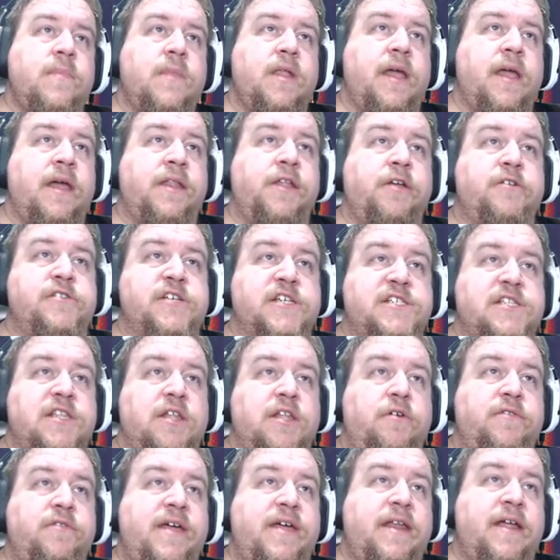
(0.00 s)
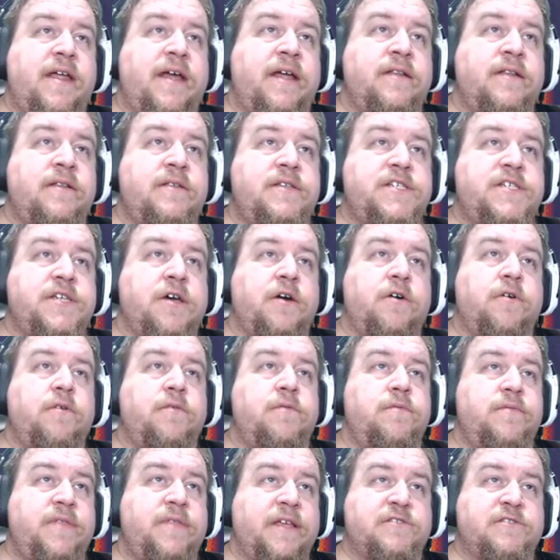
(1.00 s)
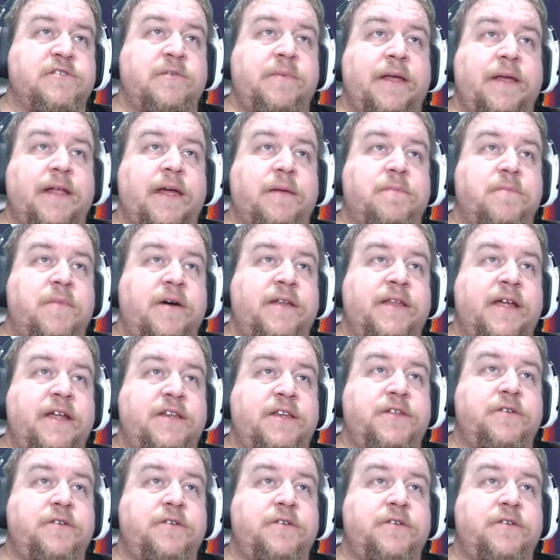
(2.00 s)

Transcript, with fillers: and you just load that in, so this would be like Monday,